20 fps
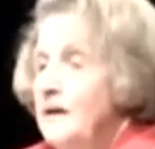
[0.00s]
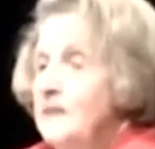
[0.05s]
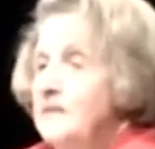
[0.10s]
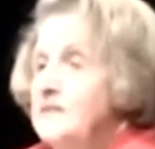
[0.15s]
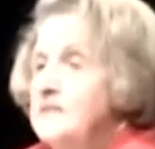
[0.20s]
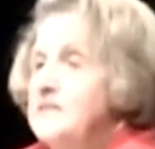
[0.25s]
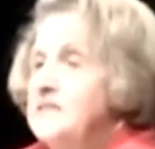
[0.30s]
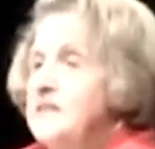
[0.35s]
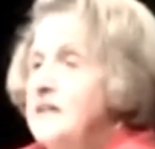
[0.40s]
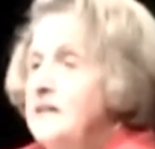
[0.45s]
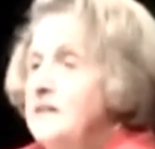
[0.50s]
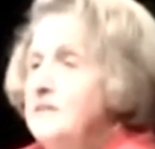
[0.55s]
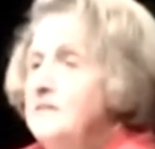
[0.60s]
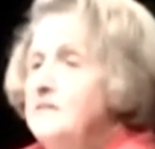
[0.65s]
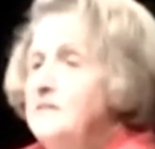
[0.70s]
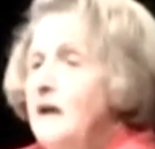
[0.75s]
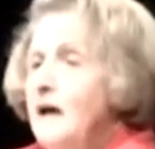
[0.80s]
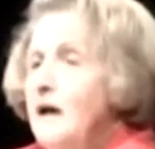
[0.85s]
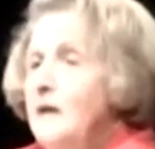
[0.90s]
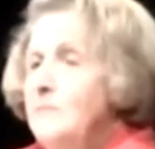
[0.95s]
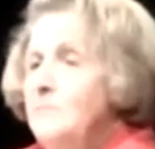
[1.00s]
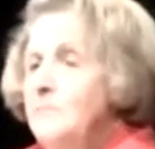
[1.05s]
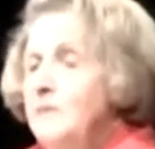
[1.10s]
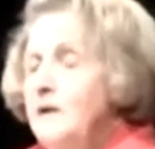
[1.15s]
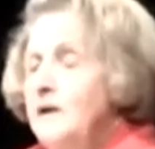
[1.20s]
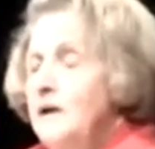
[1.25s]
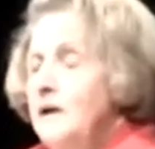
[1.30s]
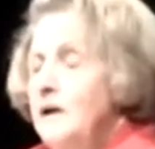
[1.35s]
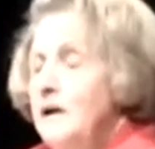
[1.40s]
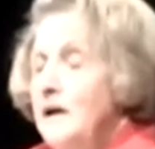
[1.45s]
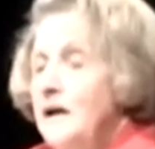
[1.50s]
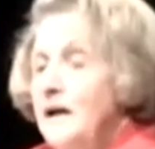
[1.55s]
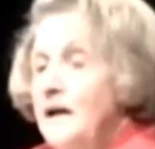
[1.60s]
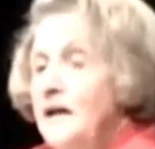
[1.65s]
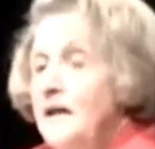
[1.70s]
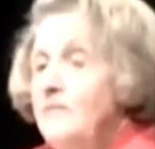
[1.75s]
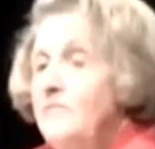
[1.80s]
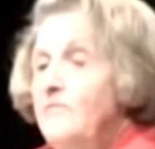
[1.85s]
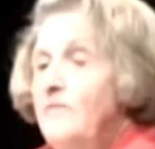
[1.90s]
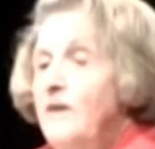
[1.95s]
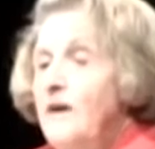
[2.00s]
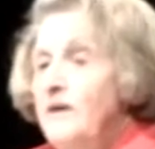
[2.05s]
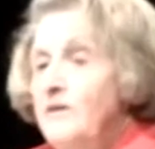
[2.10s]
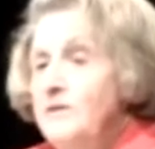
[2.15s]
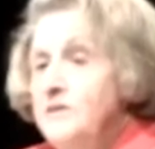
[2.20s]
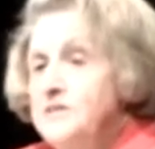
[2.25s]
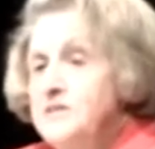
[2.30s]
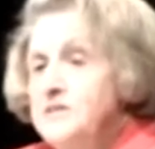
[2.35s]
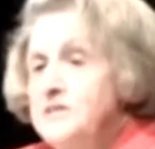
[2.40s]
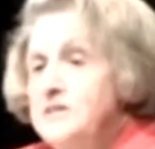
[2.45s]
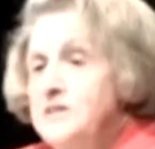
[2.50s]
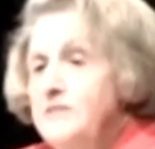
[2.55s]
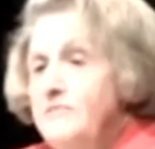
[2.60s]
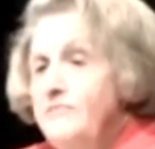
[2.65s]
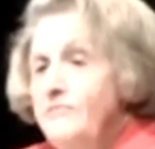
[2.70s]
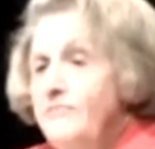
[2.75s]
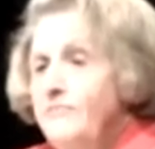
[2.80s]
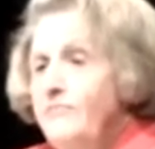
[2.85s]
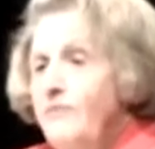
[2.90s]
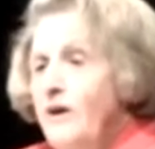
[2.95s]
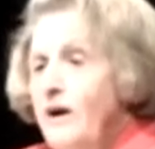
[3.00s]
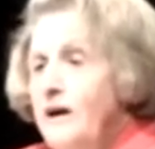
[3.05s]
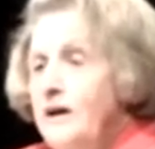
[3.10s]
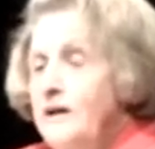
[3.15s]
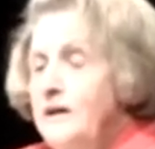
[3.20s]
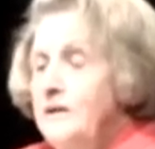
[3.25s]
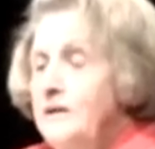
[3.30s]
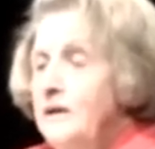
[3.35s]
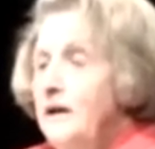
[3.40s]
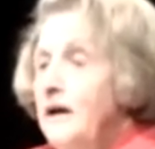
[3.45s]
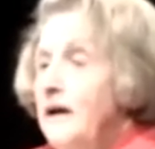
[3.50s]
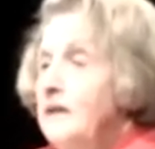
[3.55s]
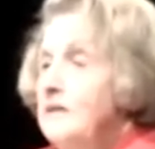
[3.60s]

The second time, a very stiff fine.